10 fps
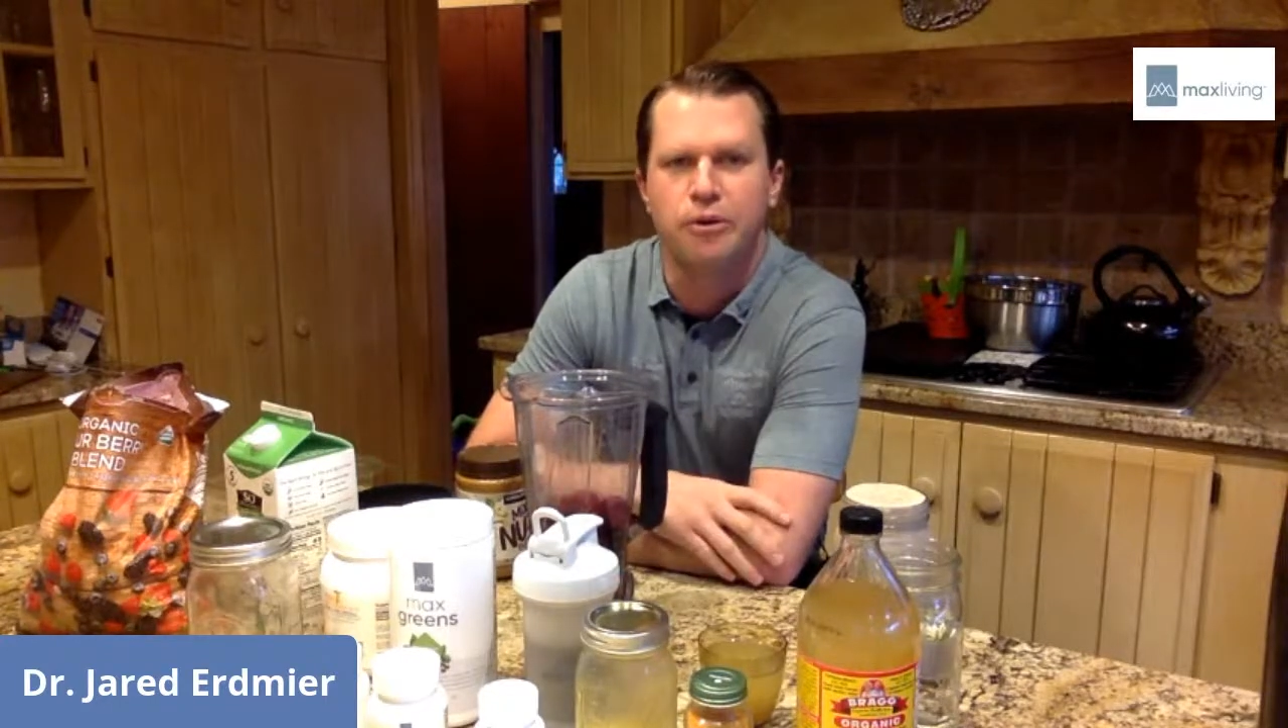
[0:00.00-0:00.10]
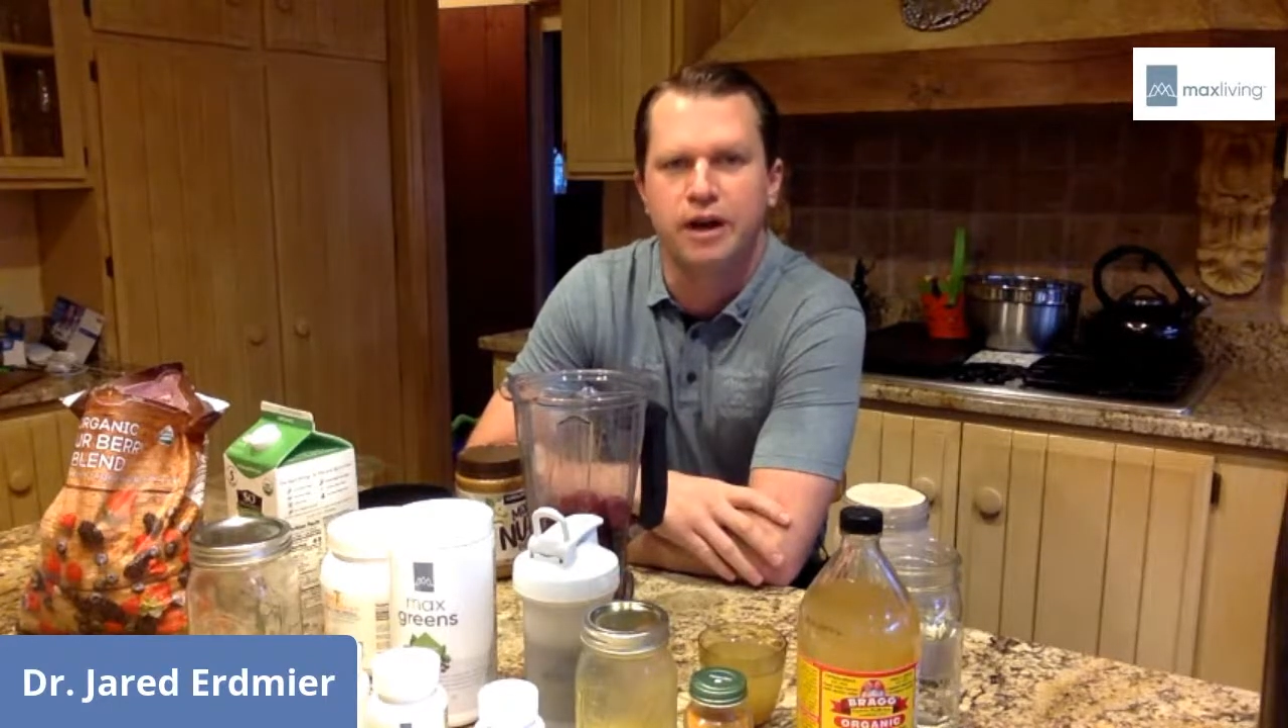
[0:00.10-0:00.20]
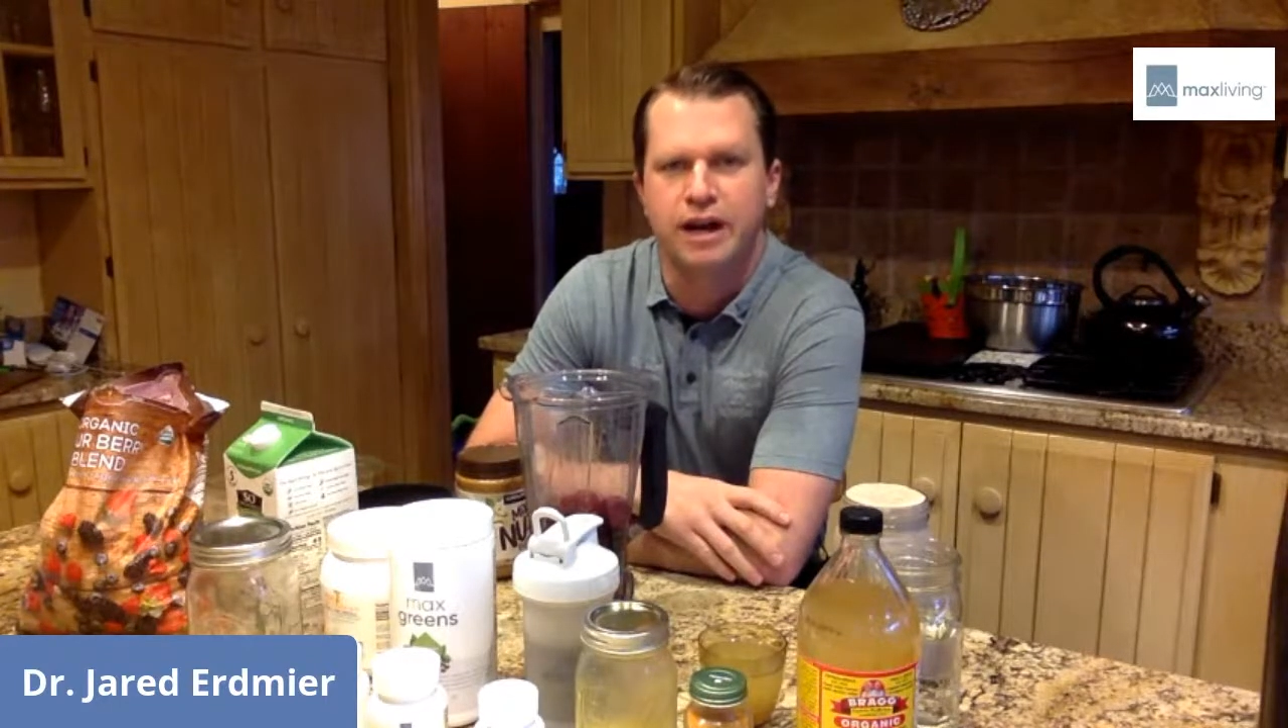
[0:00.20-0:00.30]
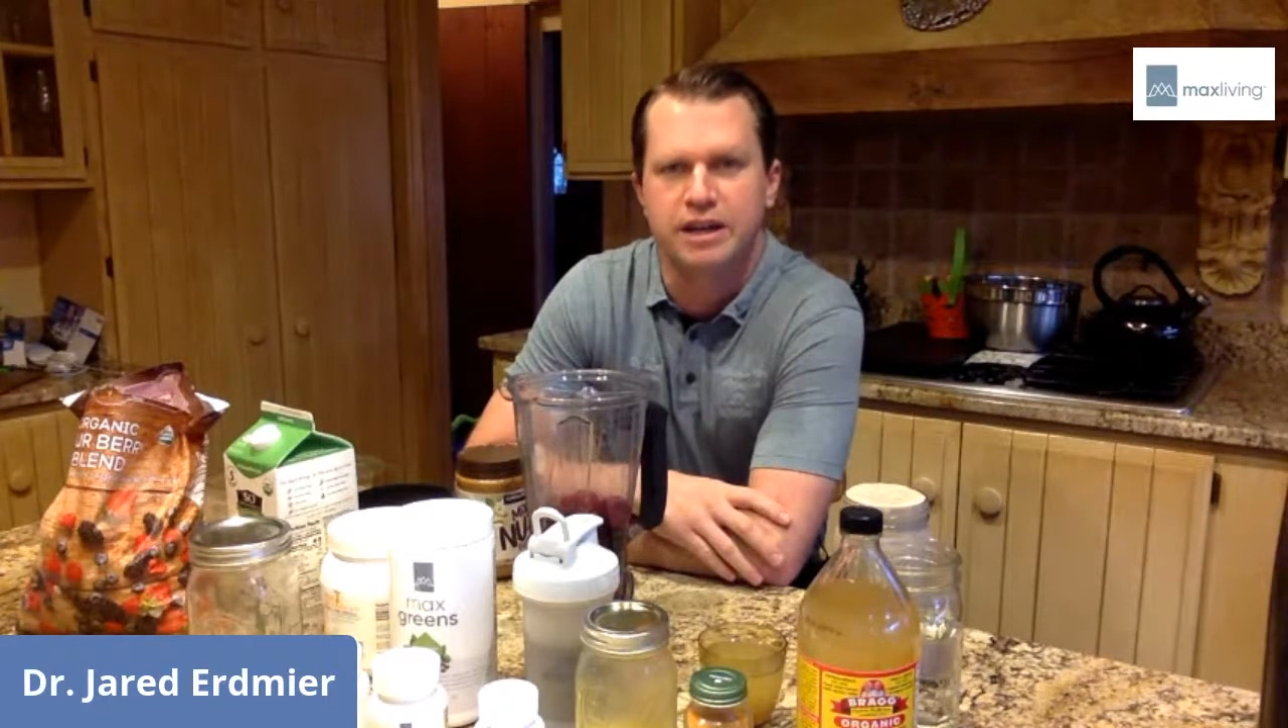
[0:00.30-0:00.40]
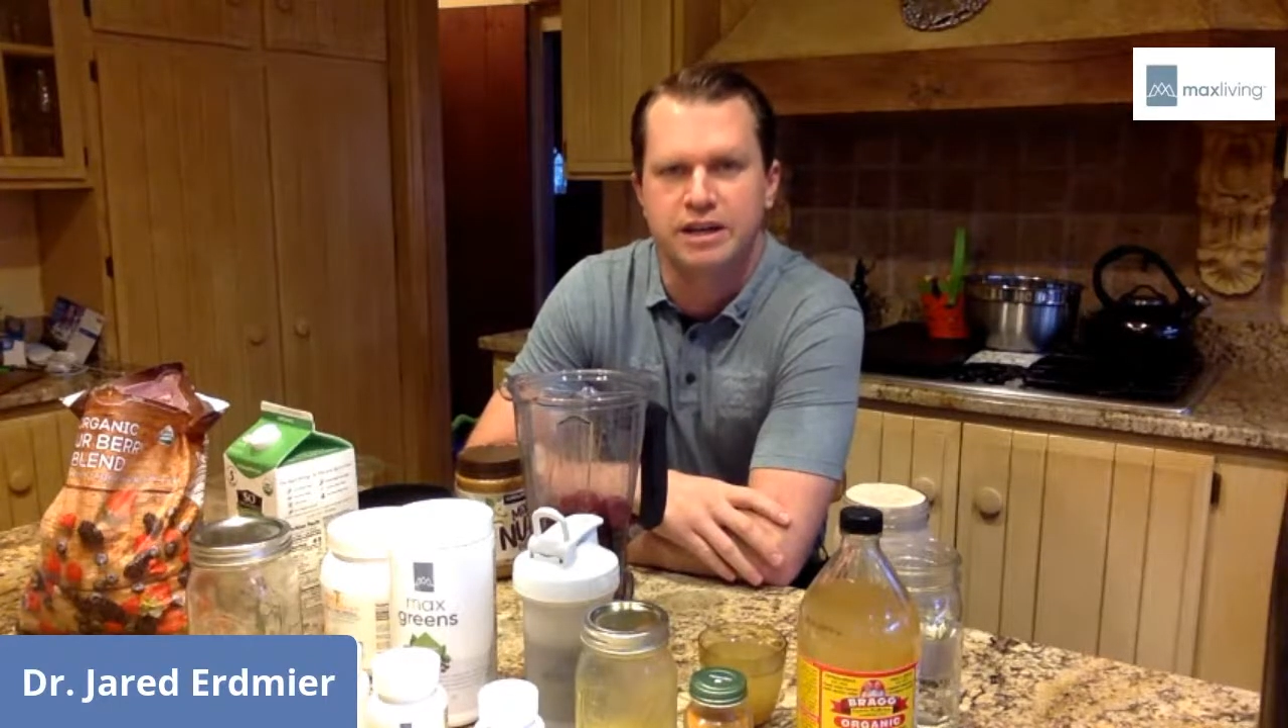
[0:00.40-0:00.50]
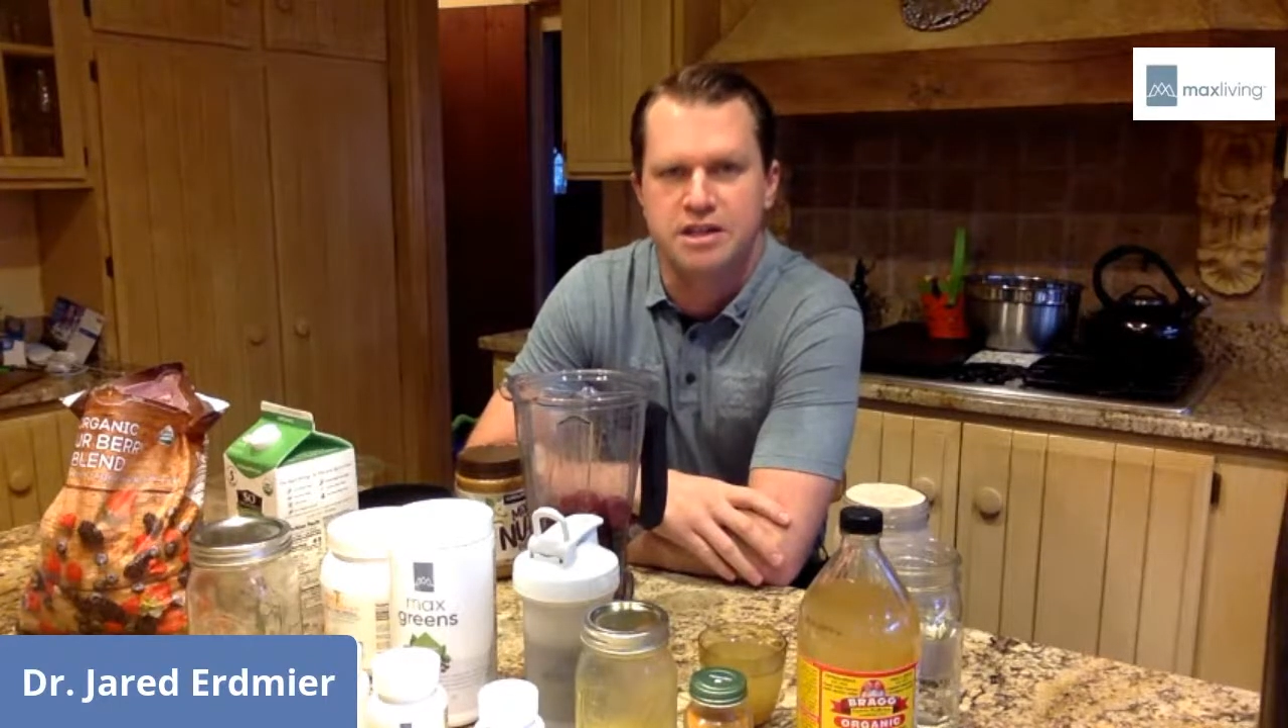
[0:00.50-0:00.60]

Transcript: we're not in a